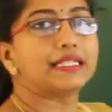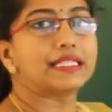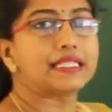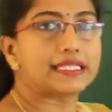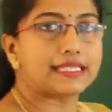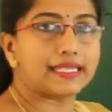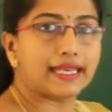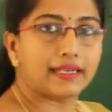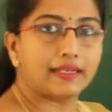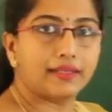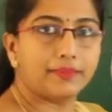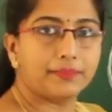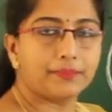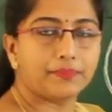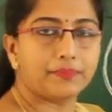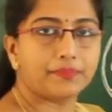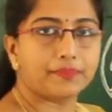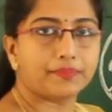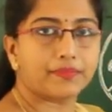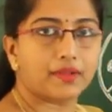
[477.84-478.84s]
cell,
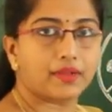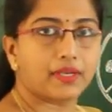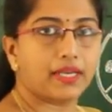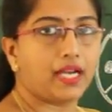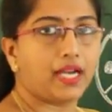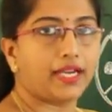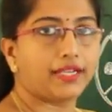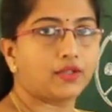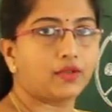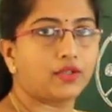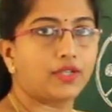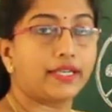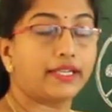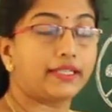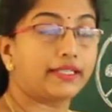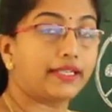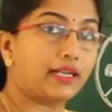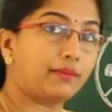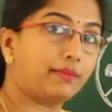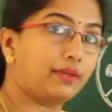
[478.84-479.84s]
okay, I told you
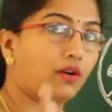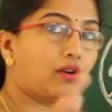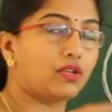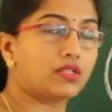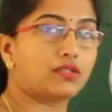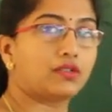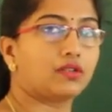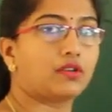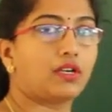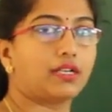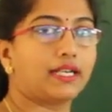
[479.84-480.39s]
it can be also called